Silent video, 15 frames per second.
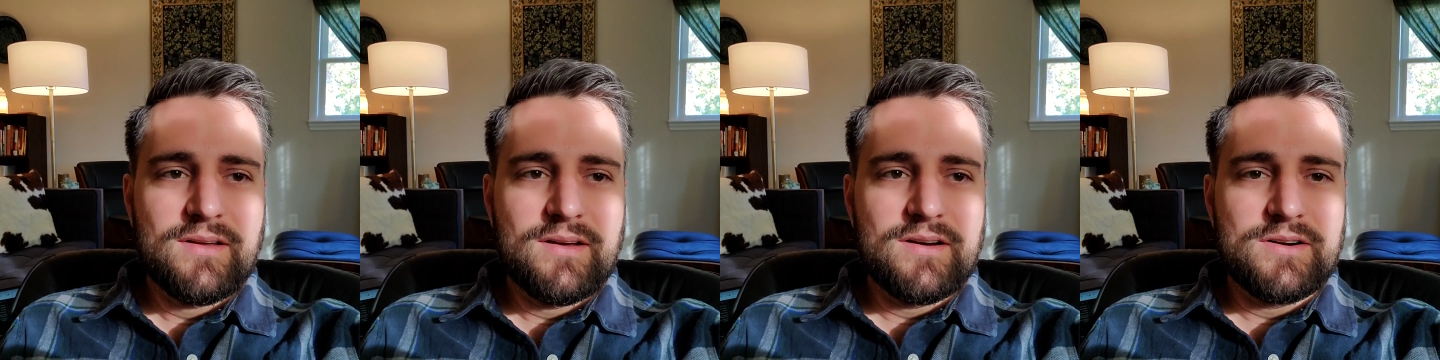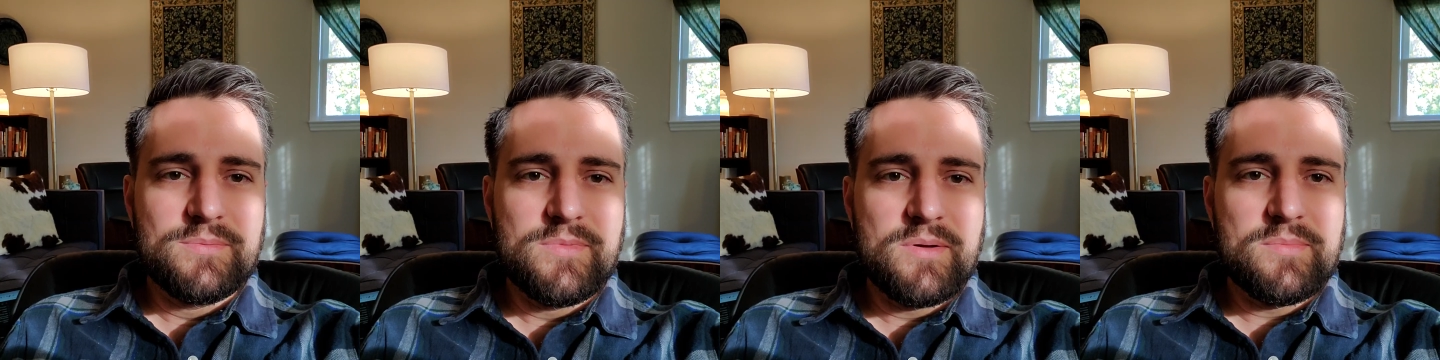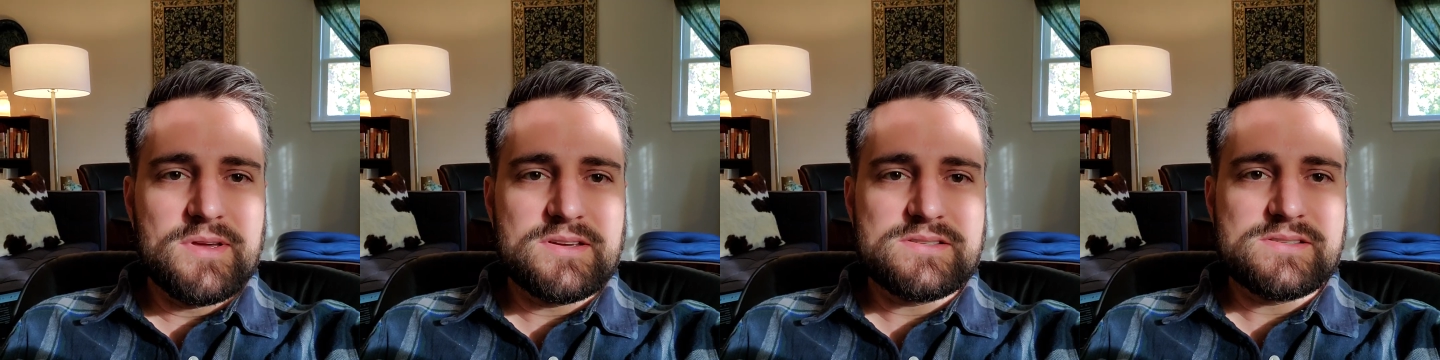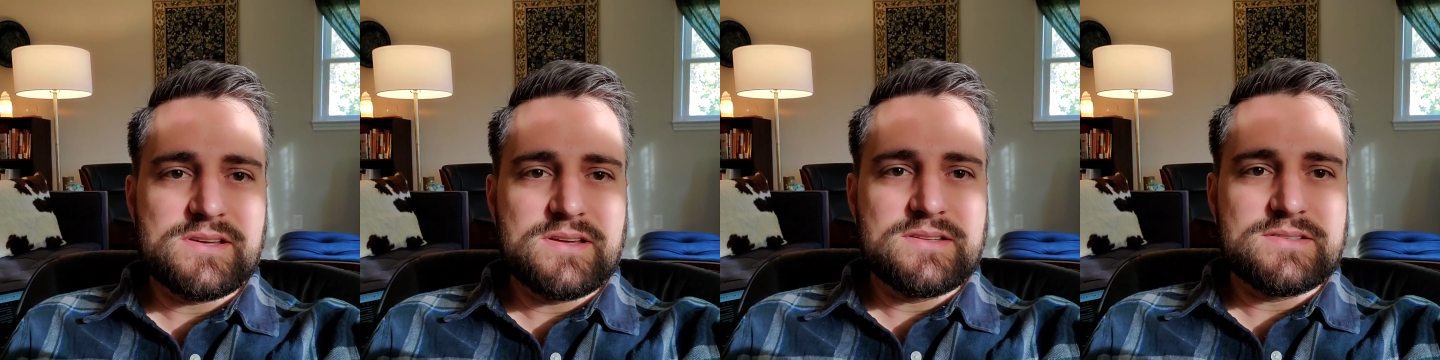hope that makes
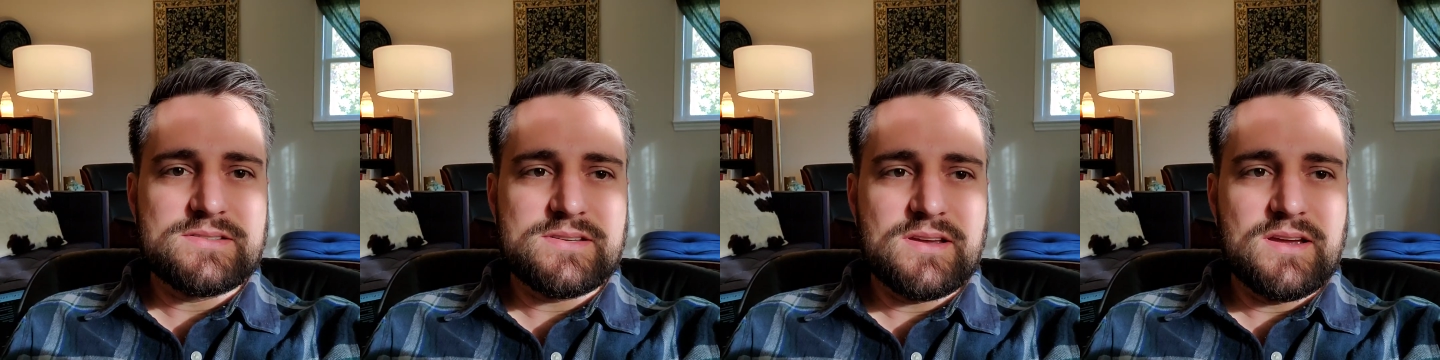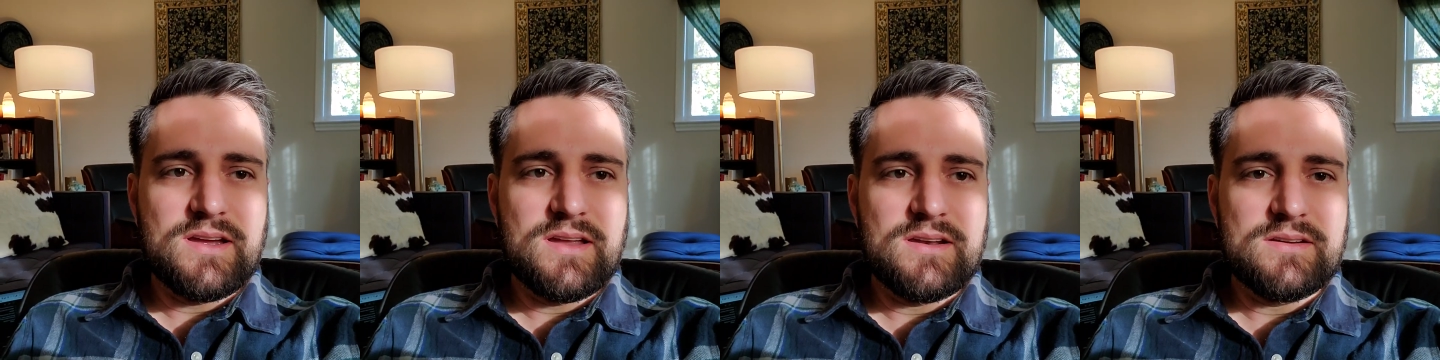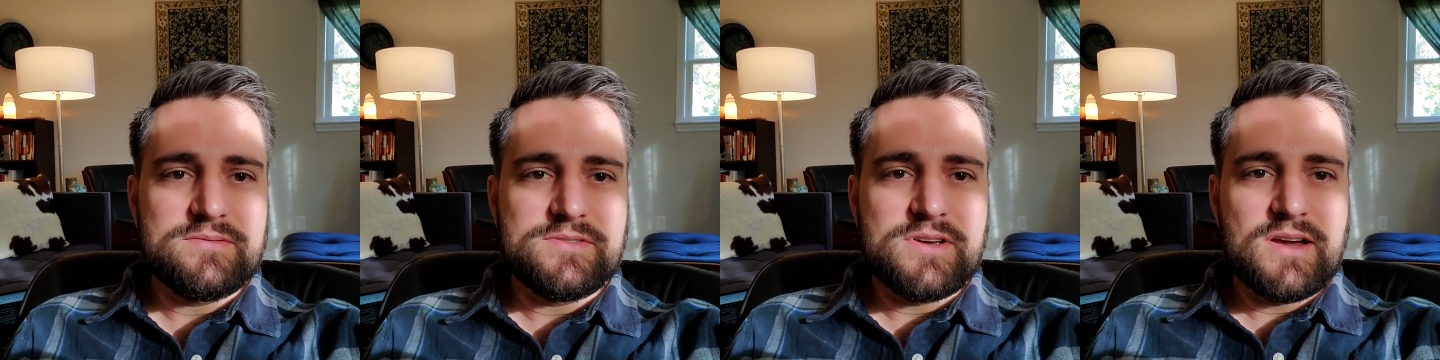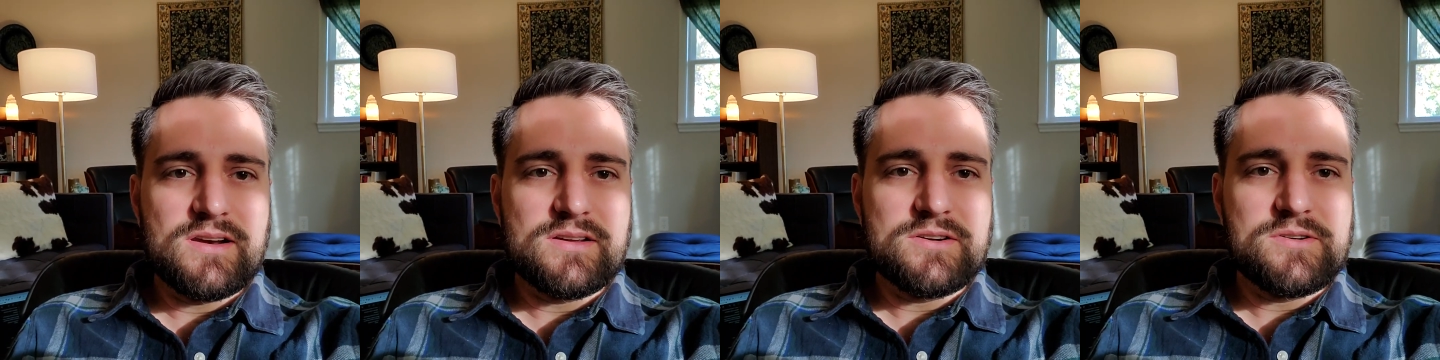sense. And if you
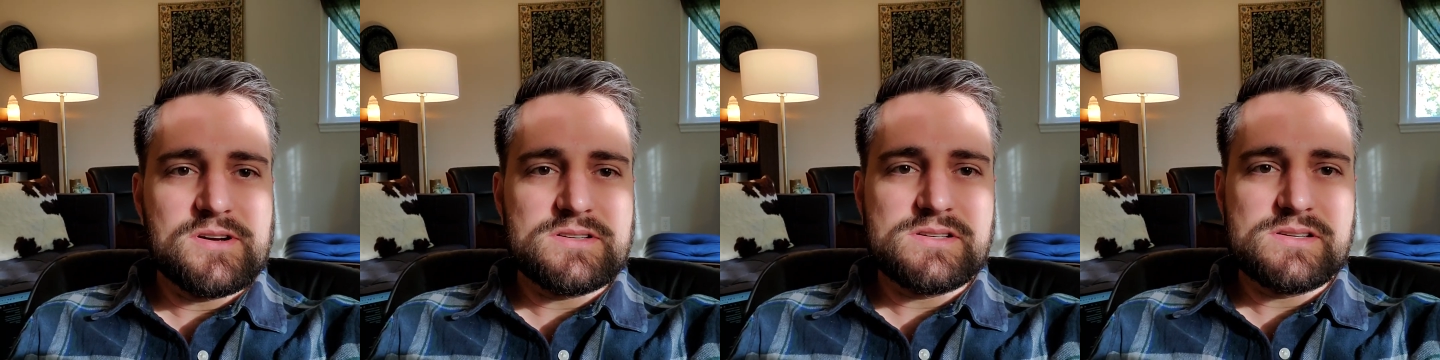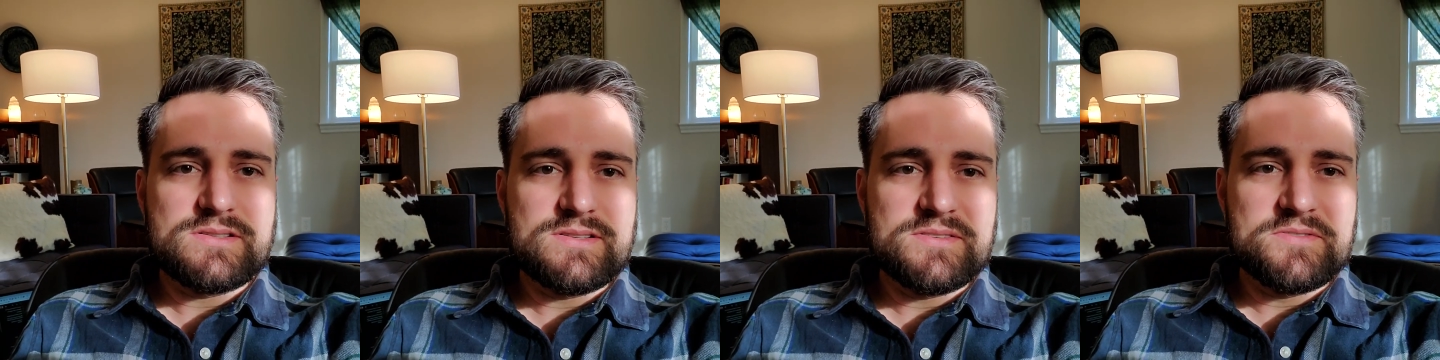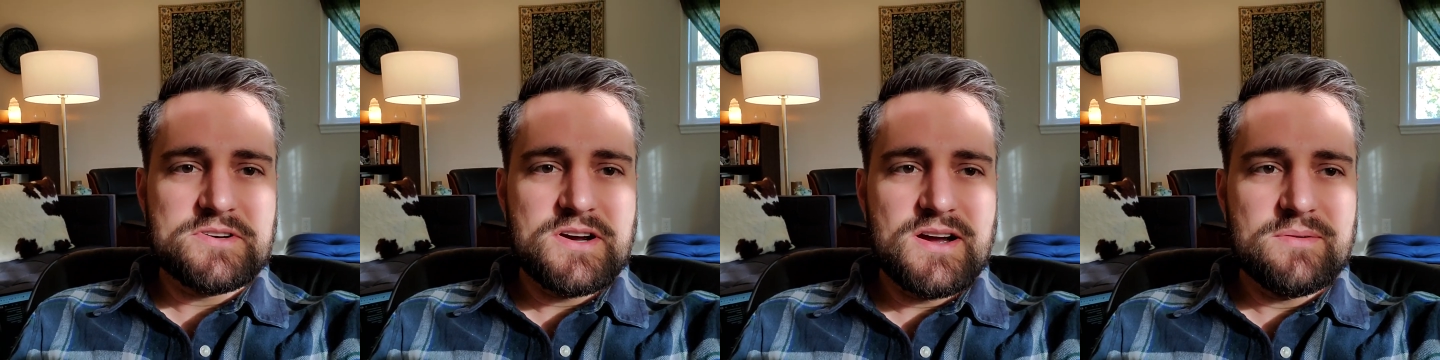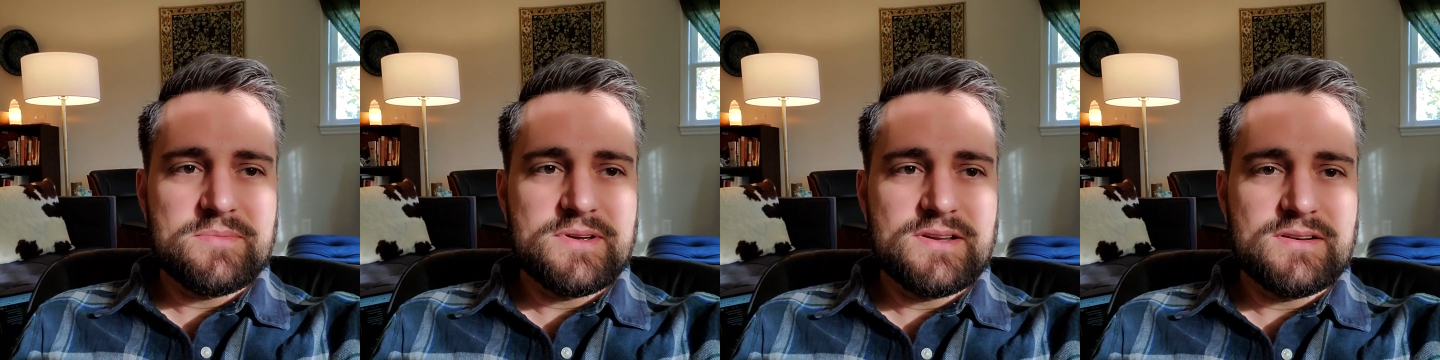got any questions, leave a
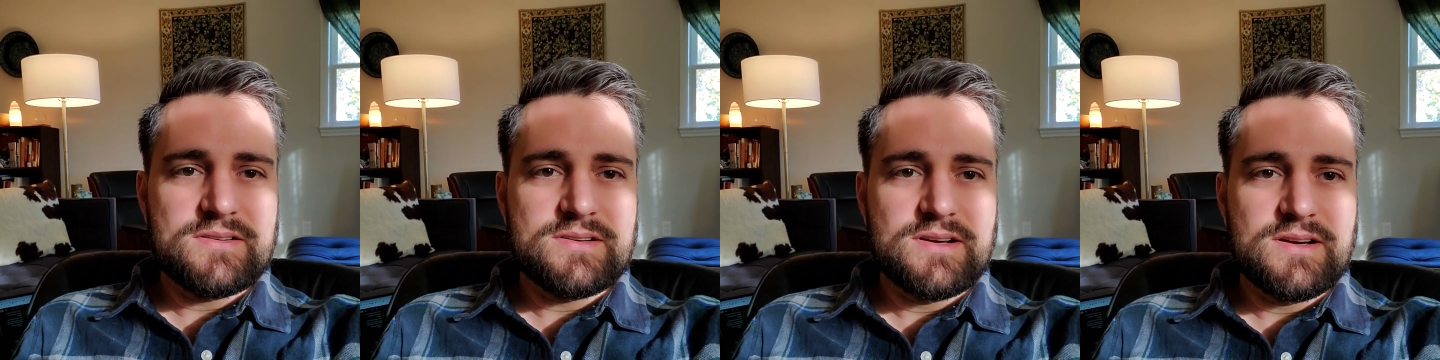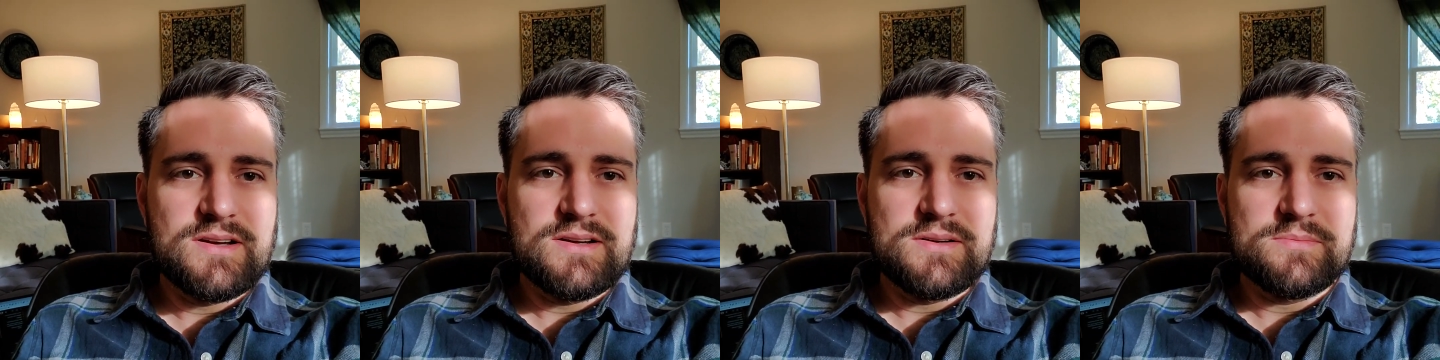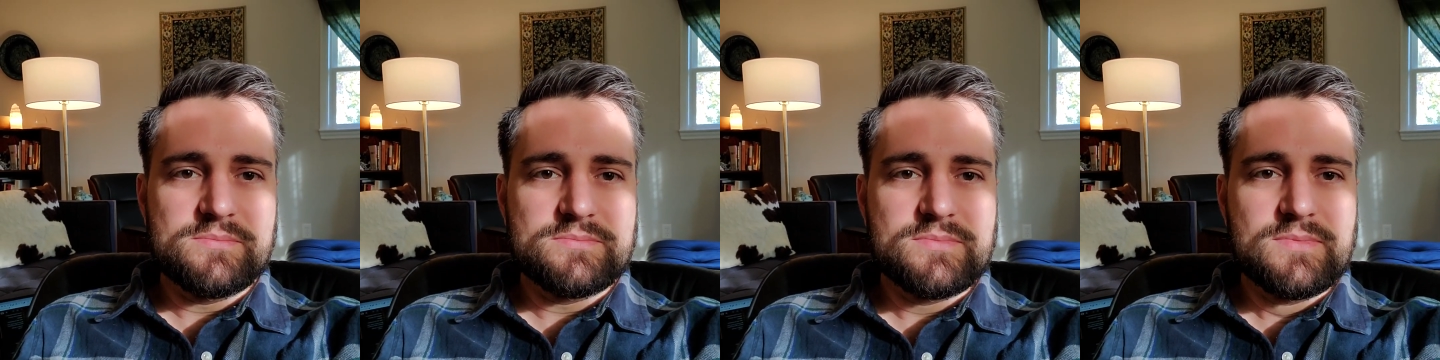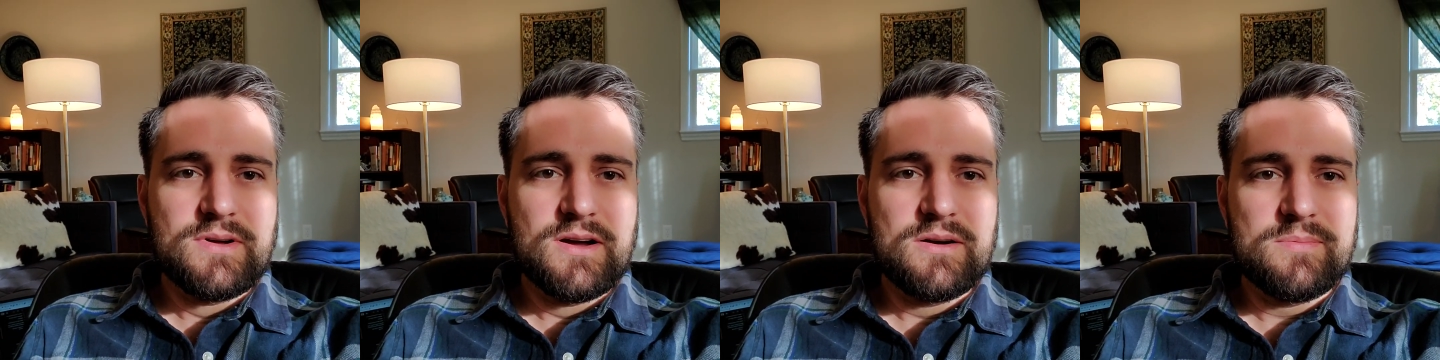comment.
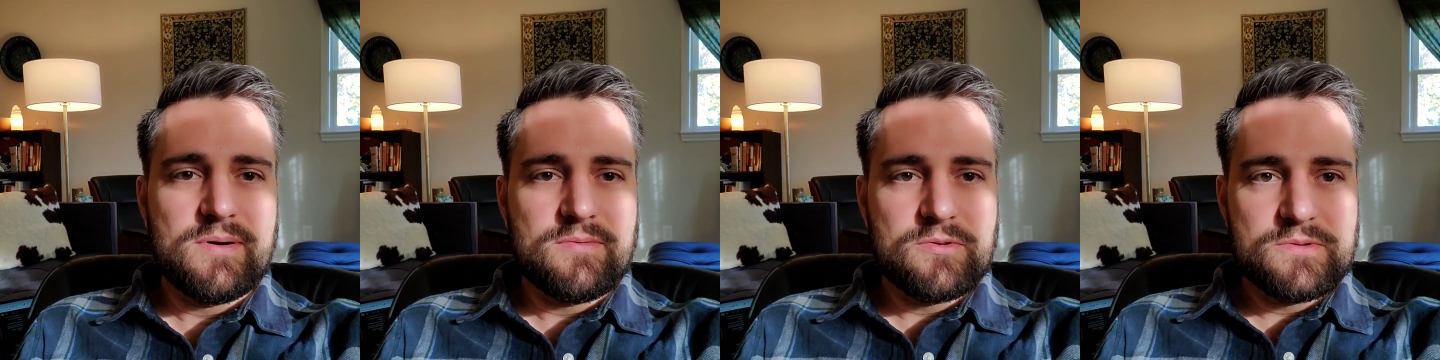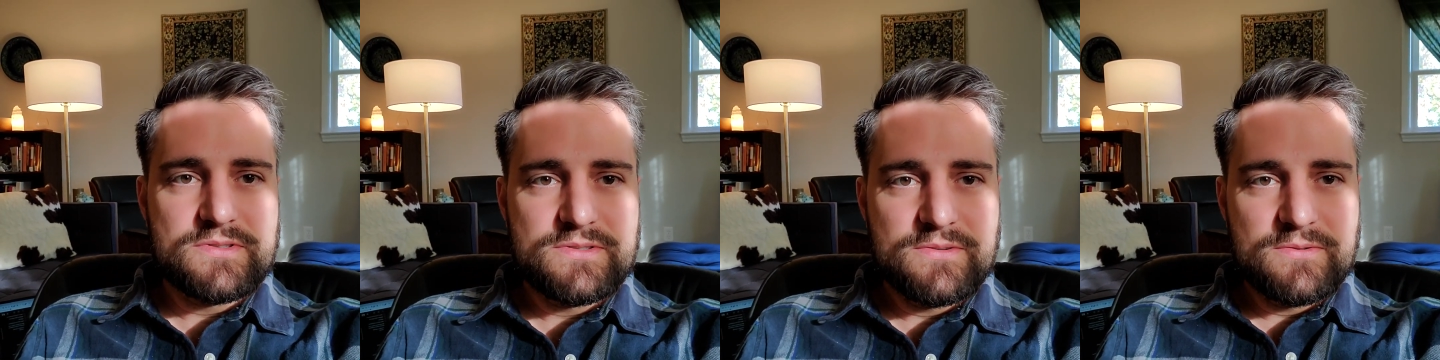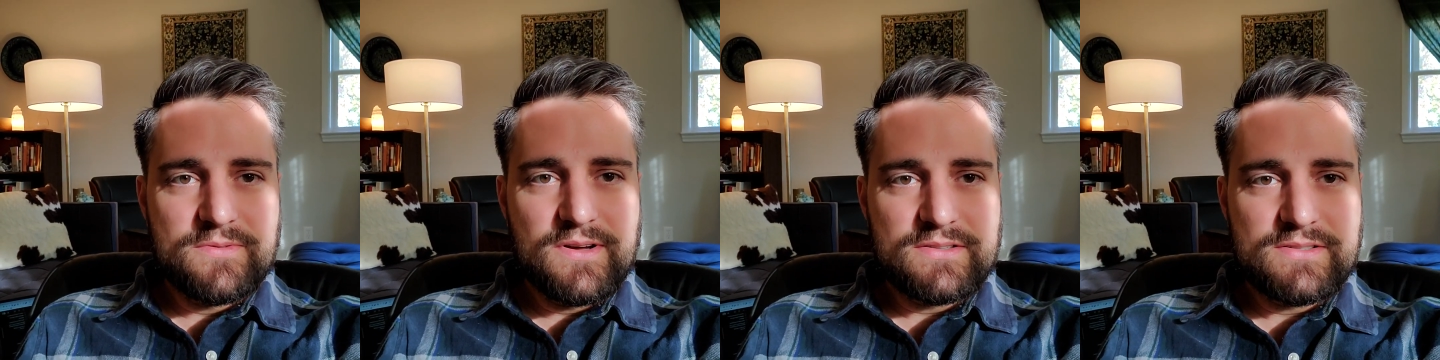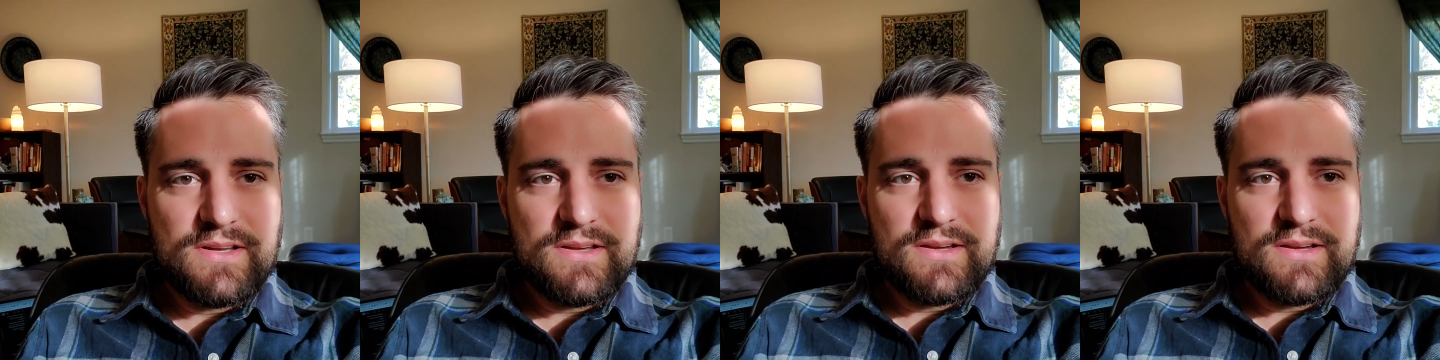Hope everyone's doing well. Take